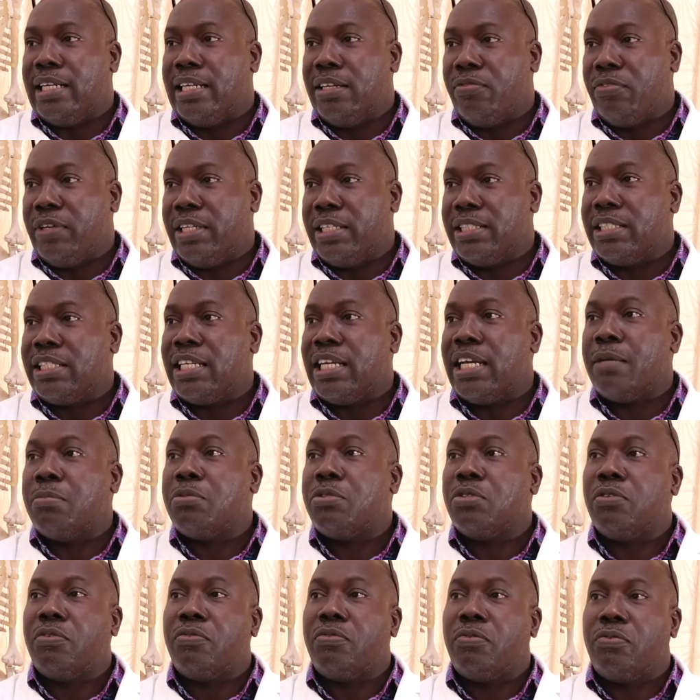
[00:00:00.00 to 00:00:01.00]
different mm-hmm.
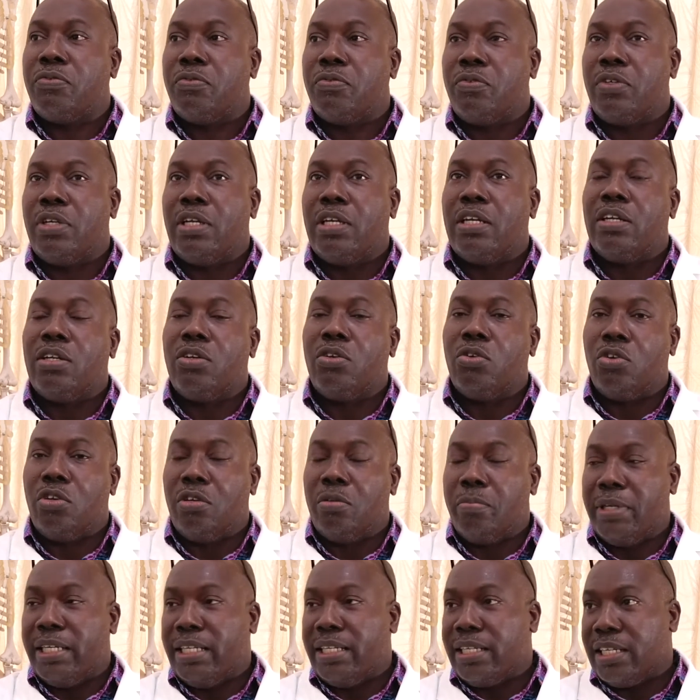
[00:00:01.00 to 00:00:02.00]
types of
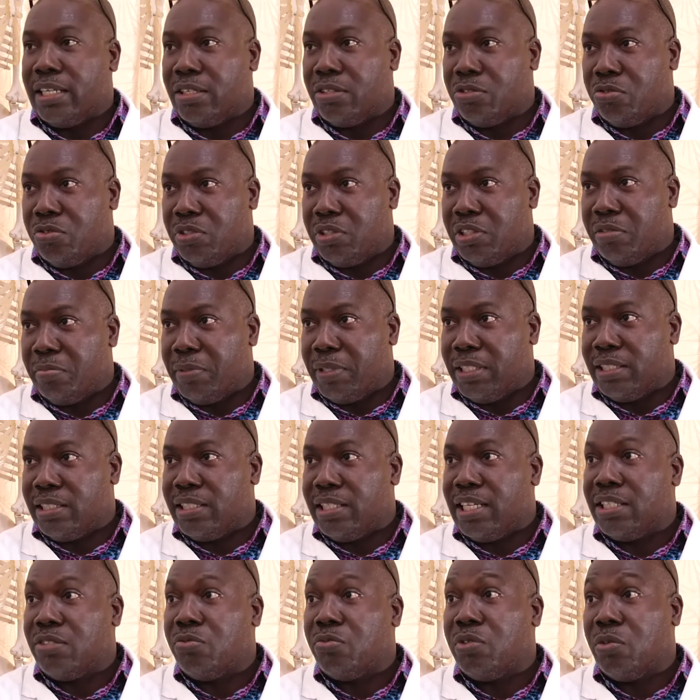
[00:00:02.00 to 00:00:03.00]
non-medical treatments
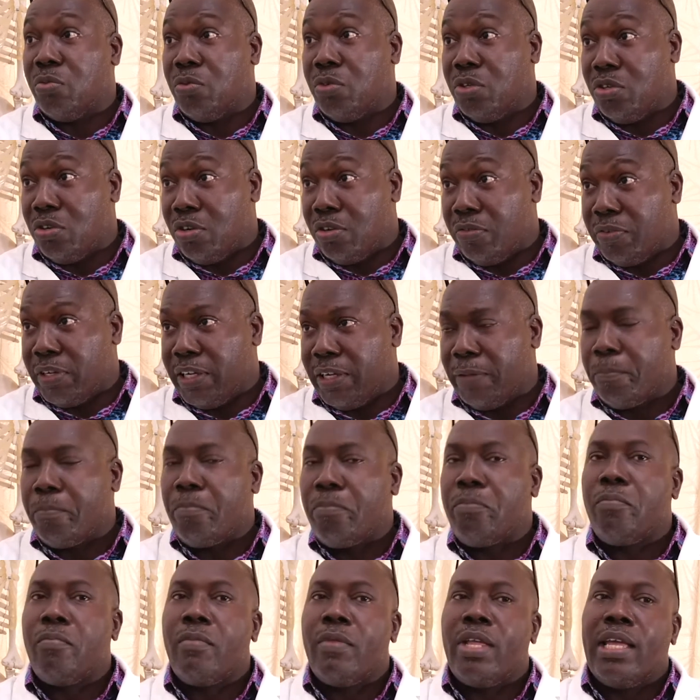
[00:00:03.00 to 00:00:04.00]
mm-hmm. that we would offer.
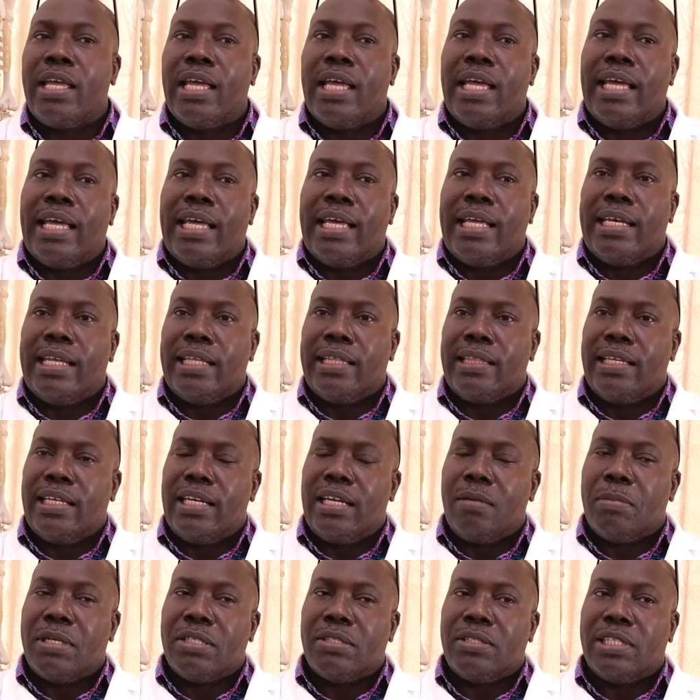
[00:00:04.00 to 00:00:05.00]
Mm-hmm. The
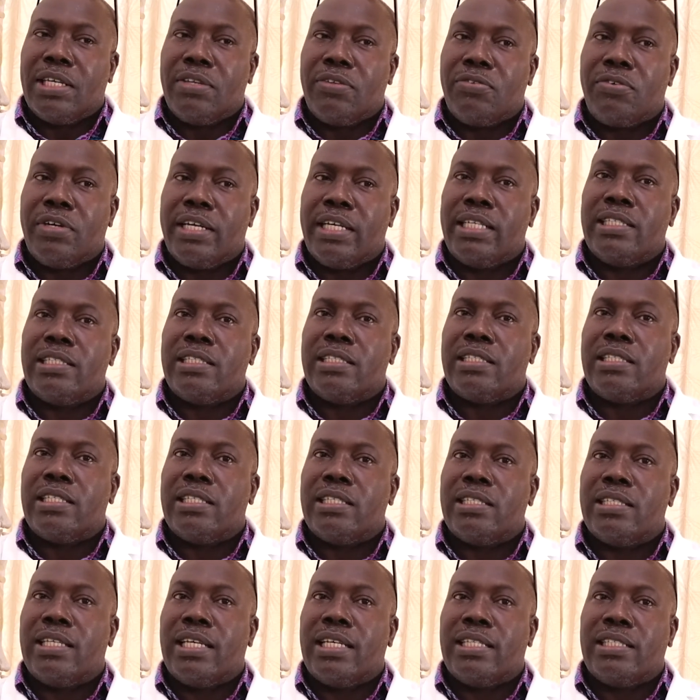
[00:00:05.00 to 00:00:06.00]
thing about arthritis
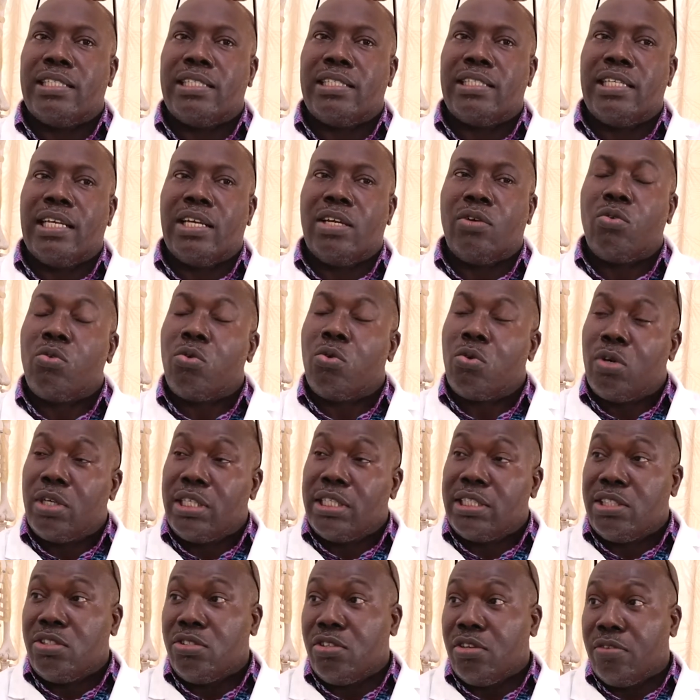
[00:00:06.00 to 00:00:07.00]
is that it's a
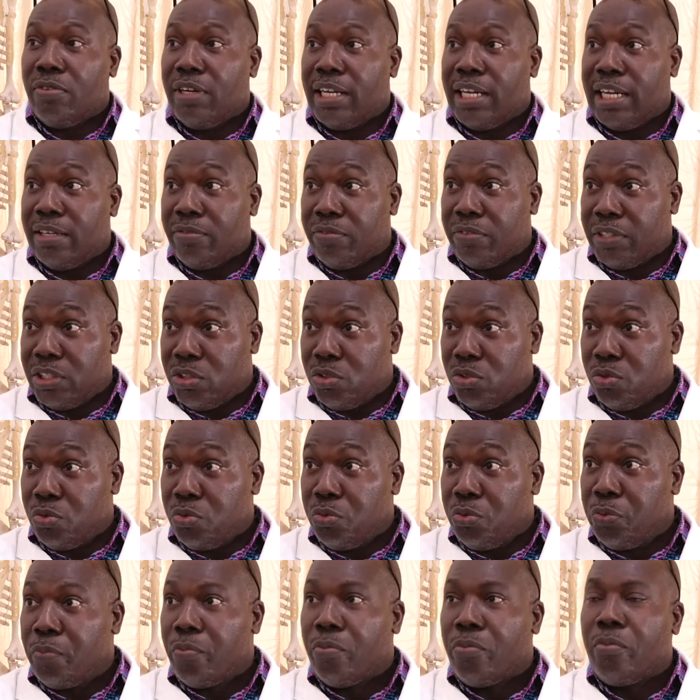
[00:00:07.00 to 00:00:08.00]
quality of life
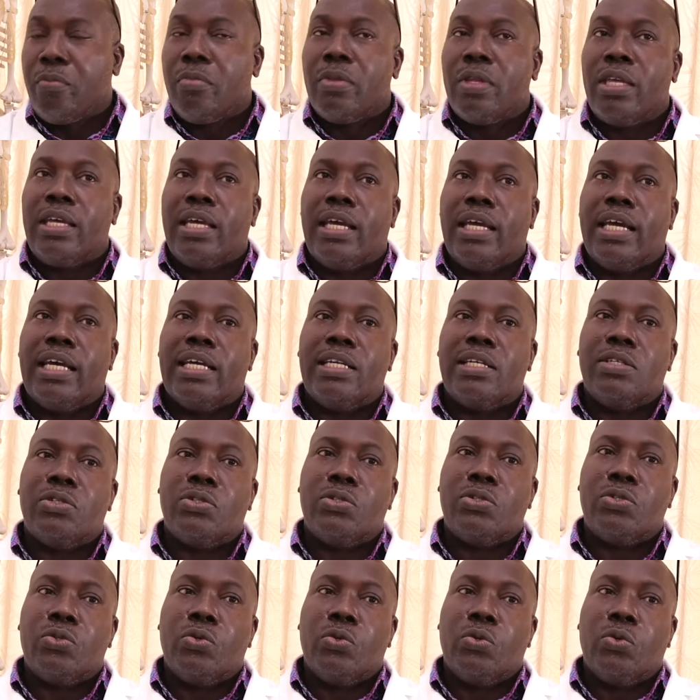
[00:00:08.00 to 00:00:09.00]
issue, and
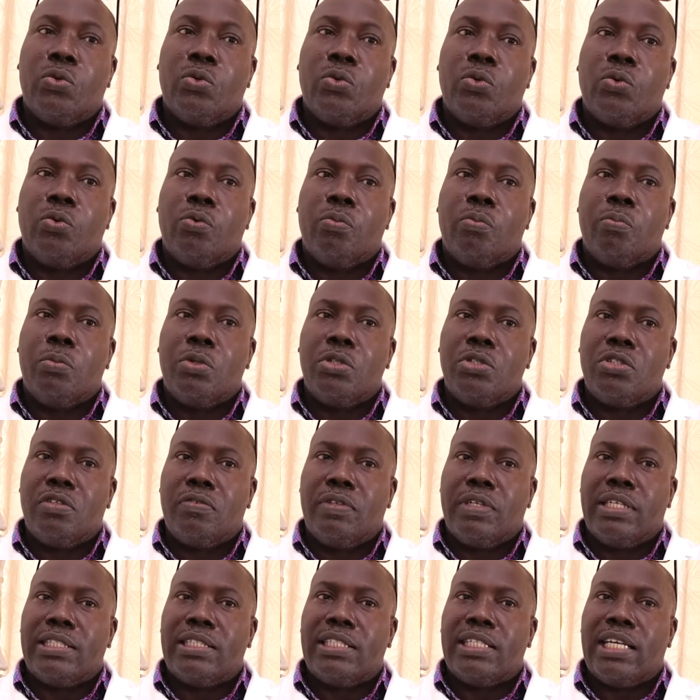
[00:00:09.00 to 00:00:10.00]
so most
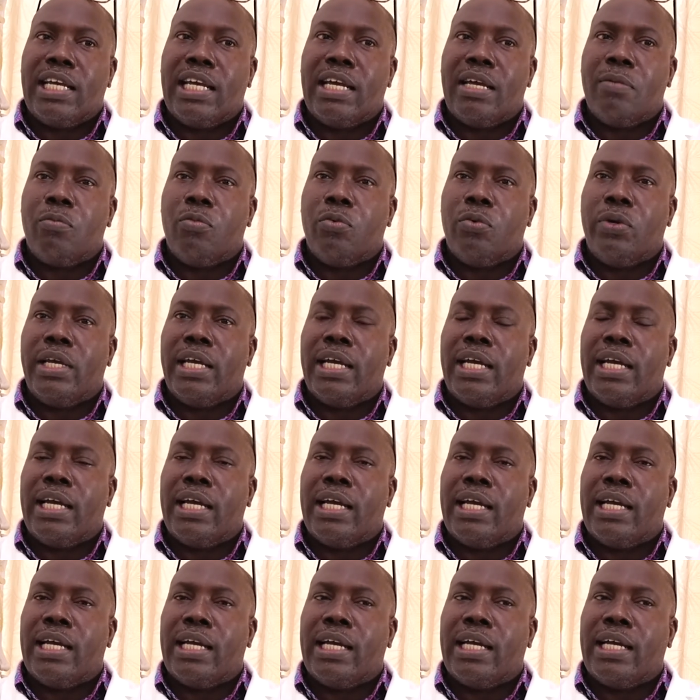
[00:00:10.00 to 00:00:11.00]
of the time we
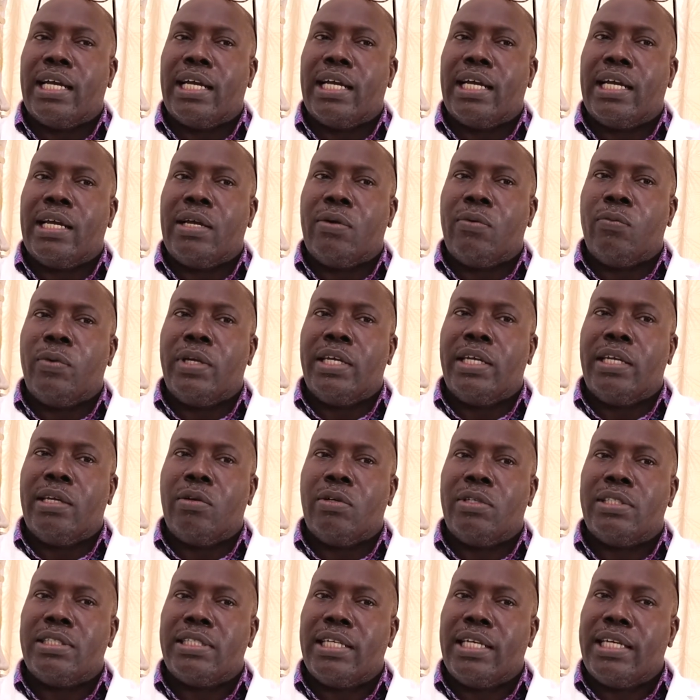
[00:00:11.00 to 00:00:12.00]
are
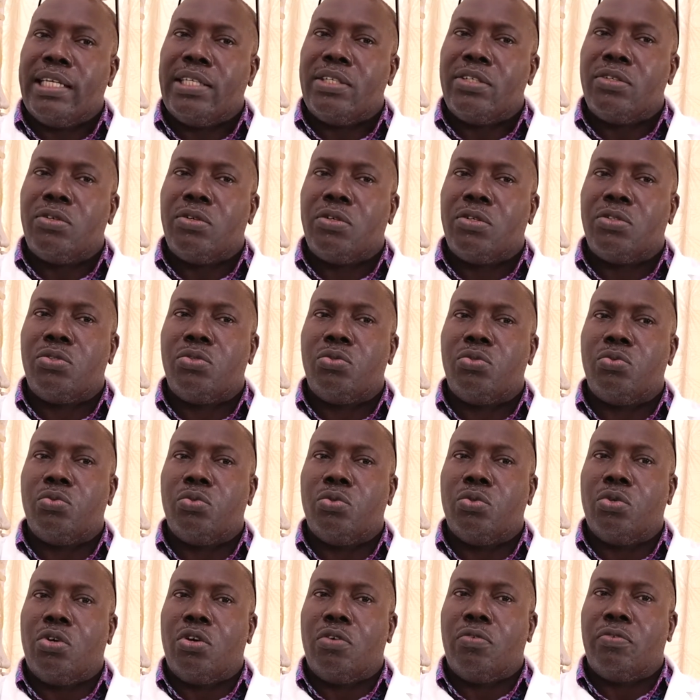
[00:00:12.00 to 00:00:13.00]
we tend not
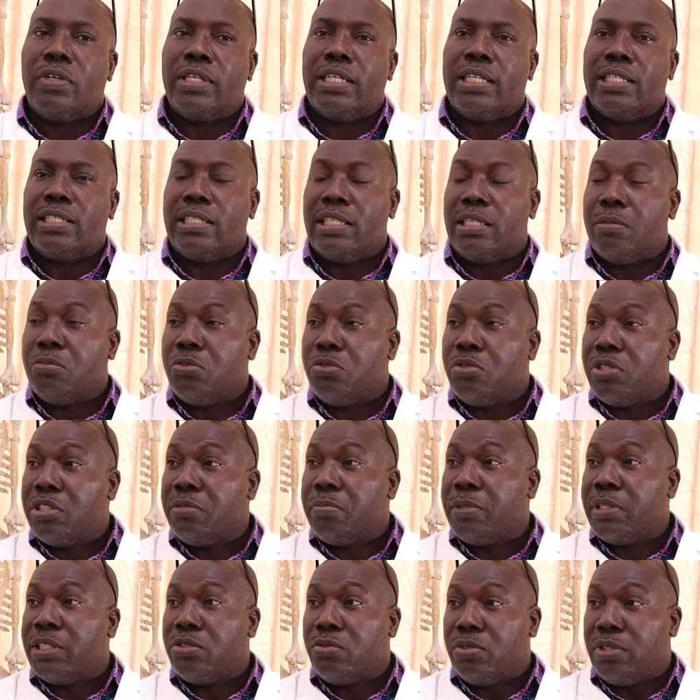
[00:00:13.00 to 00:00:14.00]
to offer the same
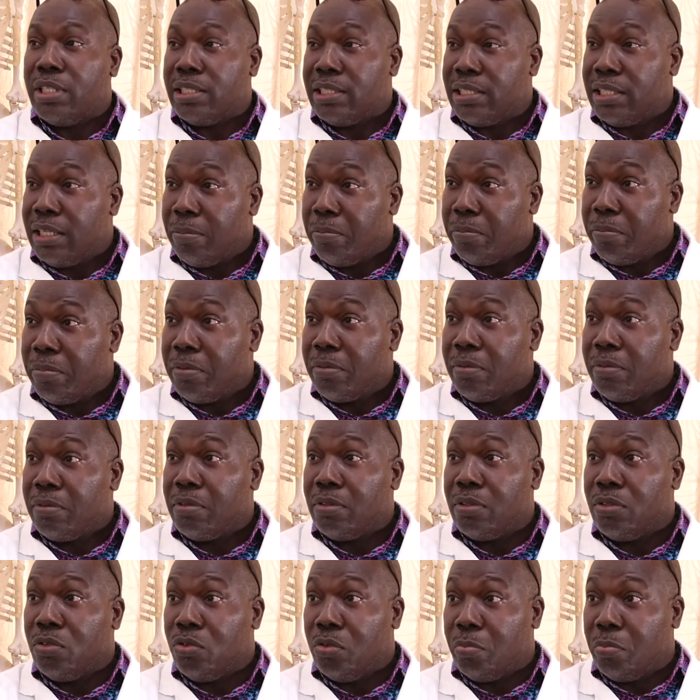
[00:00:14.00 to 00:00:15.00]
treatment to the same
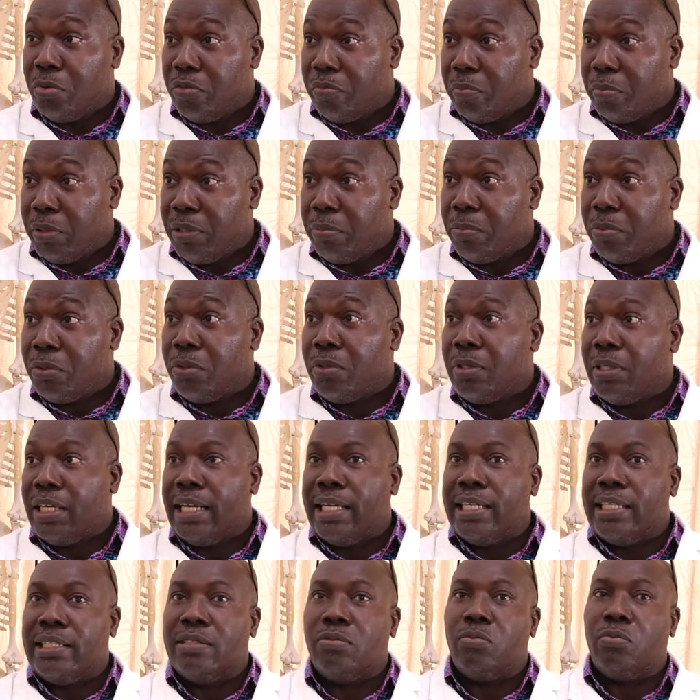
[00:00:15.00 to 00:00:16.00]
group of people,
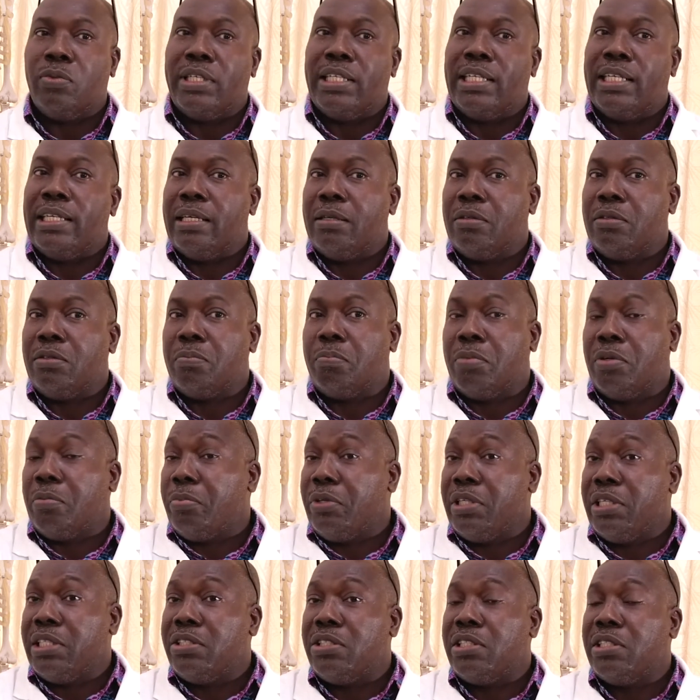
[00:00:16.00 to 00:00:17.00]
and within a
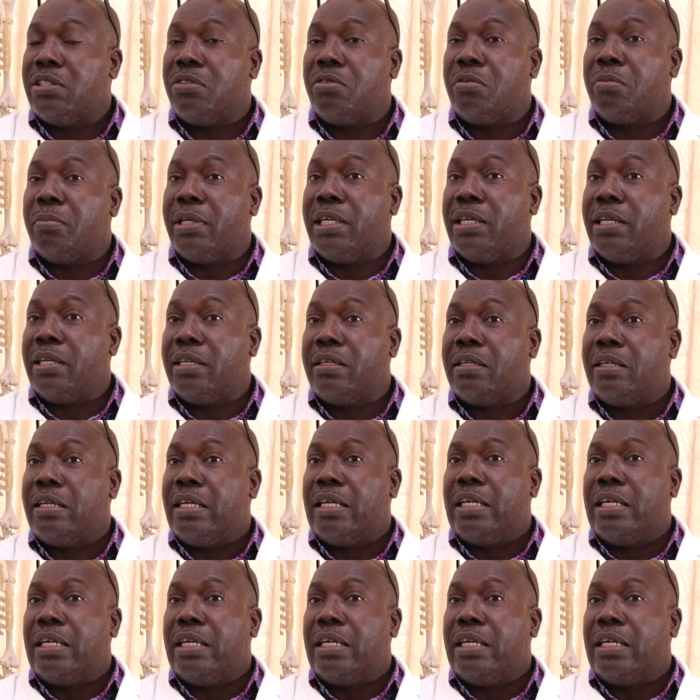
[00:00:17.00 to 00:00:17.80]
population you may